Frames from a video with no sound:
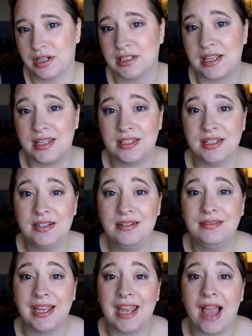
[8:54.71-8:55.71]
because I still
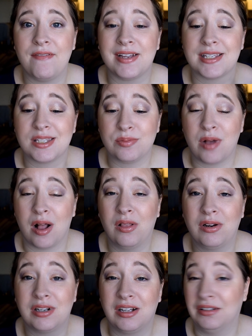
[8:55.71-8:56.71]
like having a
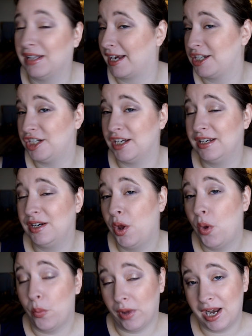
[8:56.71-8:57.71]
smaller collection
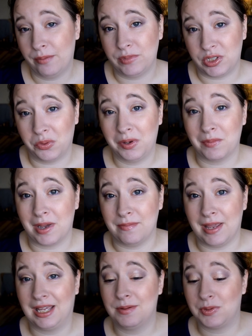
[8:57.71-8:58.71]
when I'm doing my makeup,